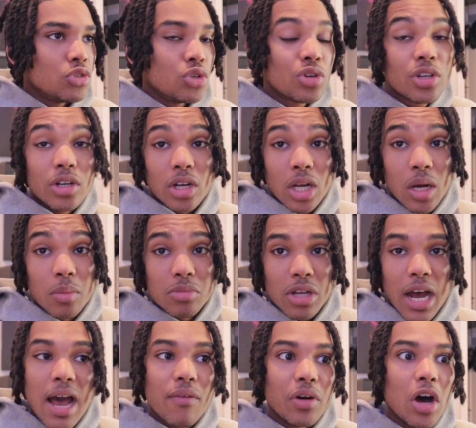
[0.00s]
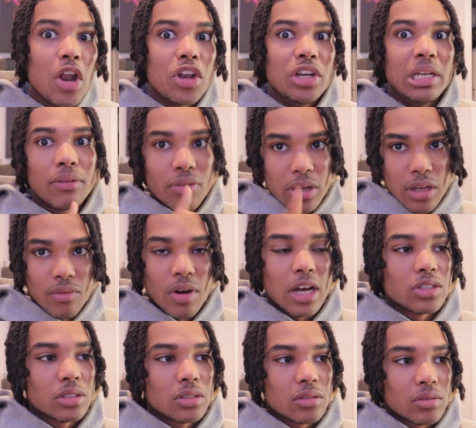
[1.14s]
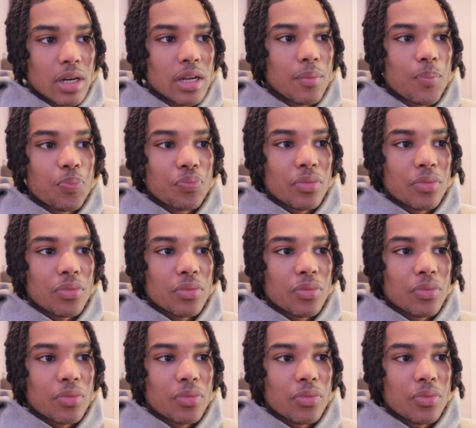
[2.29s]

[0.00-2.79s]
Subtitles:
Junior year comes, I have a different advisor, right?